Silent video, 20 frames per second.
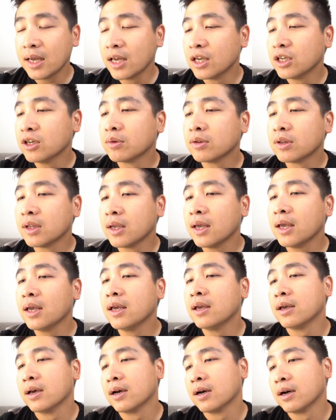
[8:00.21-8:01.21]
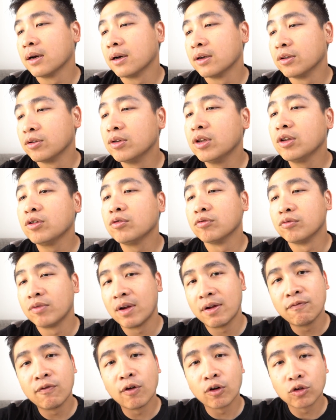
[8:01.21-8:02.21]
agent will say, hey, you need to
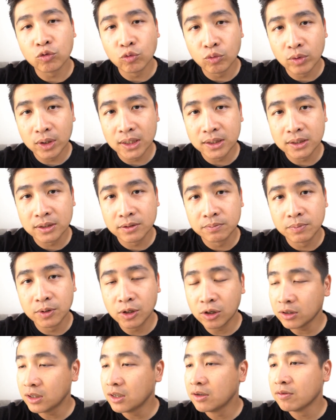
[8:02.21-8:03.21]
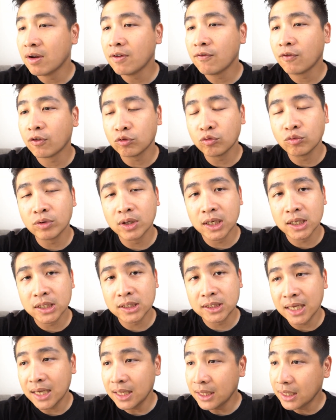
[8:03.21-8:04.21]
rent for 2 years. Because he rent for 2
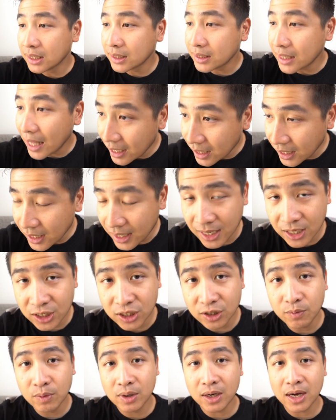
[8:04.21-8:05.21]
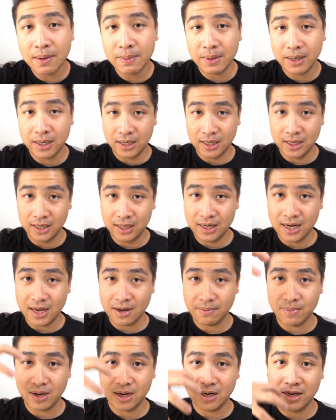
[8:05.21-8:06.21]
years, then the tenant agent will come and
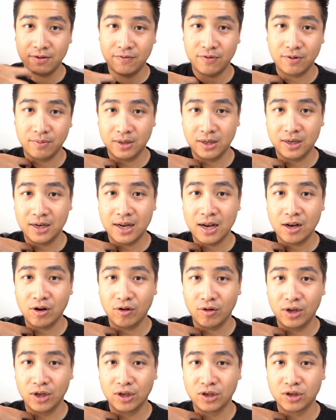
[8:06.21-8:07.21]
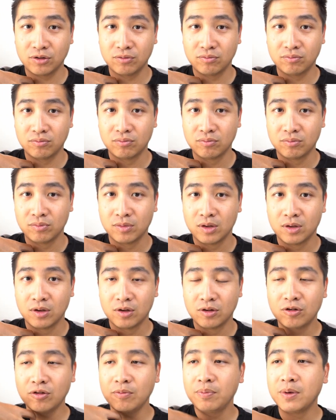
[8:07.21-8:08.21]
collect money from the landlord agent.
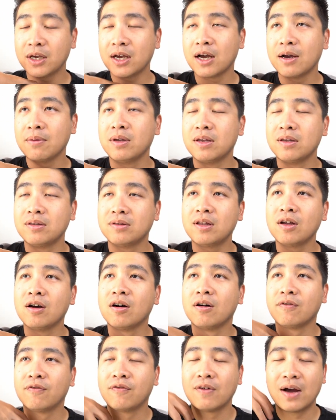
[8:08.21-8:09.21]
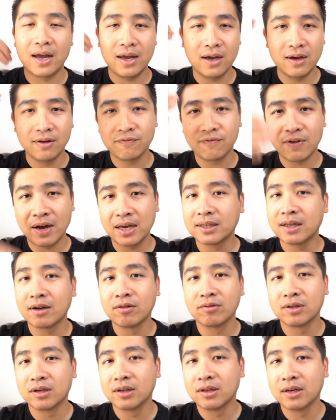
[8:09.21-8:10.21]
So instead of I earn
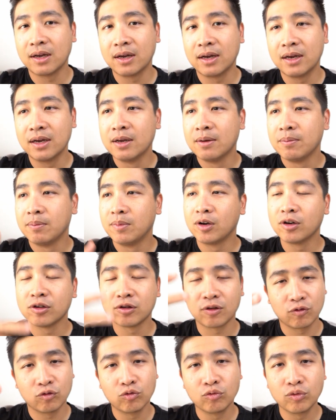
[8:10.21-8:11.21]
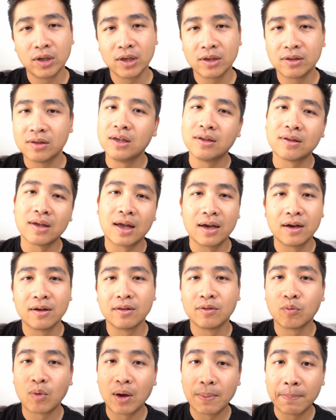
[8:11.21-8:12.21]
5,000, right, because of 2 years lease, I
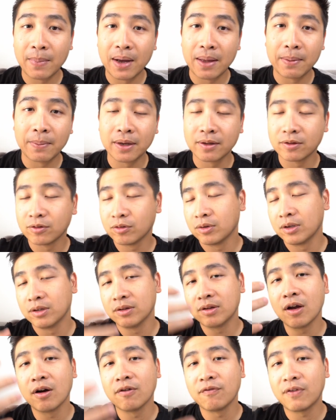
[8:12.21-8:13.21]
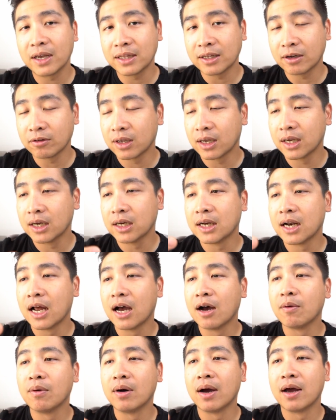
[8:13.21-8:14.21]
earn 1 month. So instead of 5,000
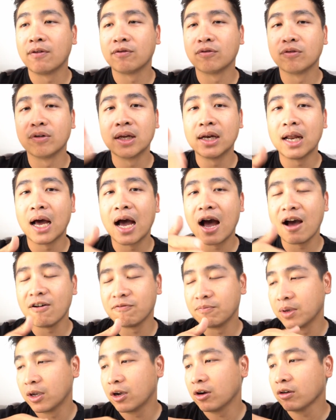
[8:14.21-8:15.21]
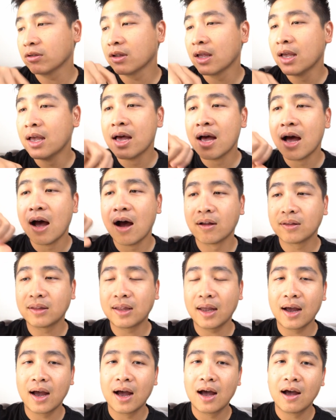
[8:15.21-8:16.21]
I will have to earn half, because I'll
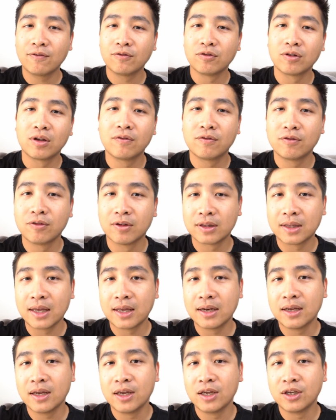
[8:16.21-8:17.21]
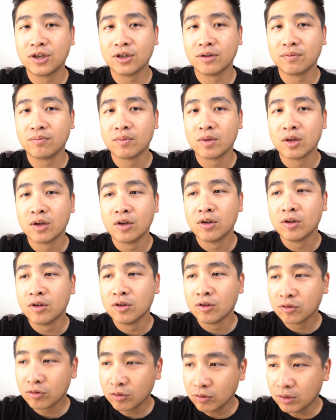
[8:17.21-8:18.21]
take half to give to the tenant agent.
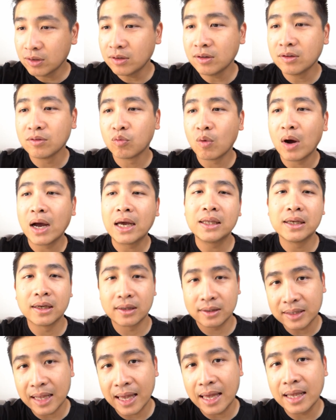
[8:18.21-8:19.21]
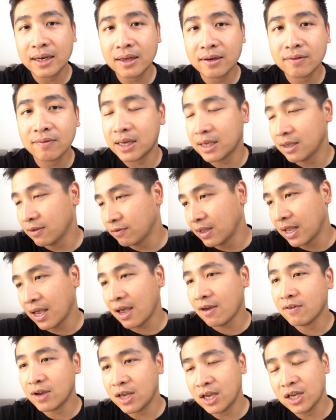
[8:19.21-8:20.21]
So this is why the tenant, right, if they
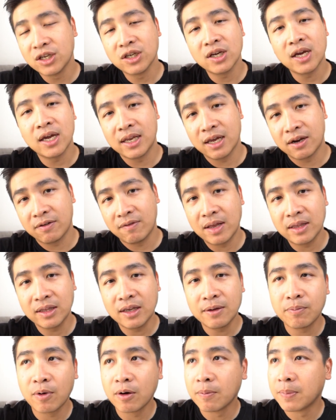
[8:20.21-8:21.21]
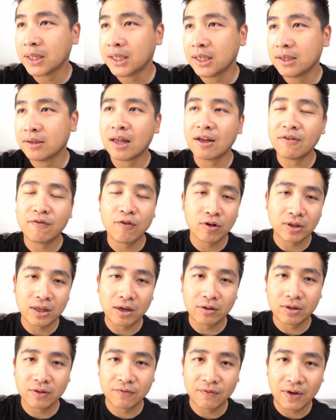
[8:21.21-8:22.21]
have an agent and they're renting properties like
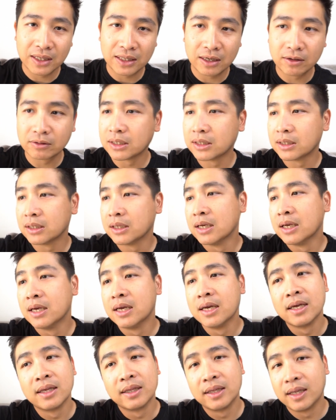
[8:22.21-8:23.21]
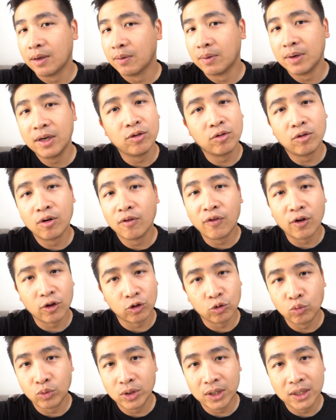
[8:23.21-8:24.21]
4,000, 5,000, they will need to go for
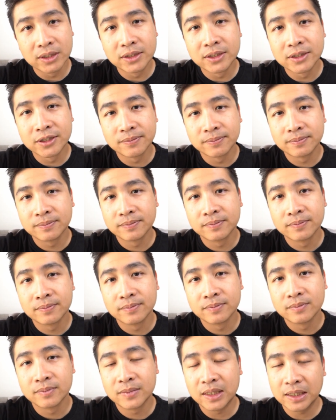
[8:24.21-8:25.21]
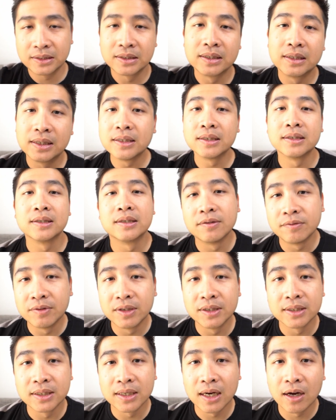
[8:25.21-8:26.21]
2 years. This is the
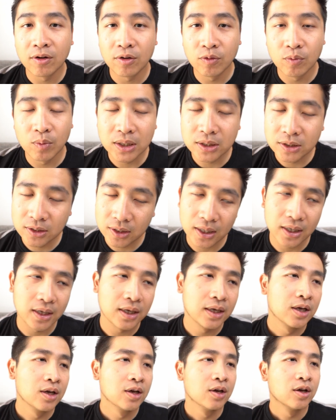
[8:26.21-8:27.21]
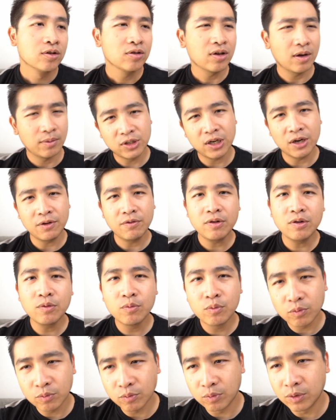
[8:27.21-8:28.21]
reason how it works. Okay, so I'm
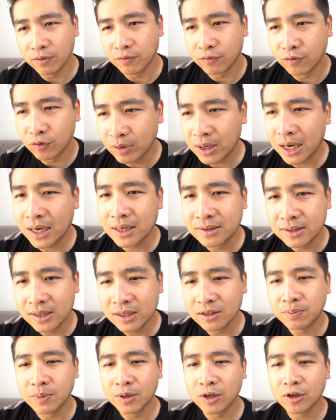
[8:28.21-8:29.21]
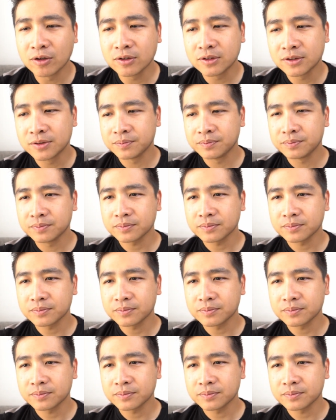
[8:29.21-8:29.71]
sharing with you guys this because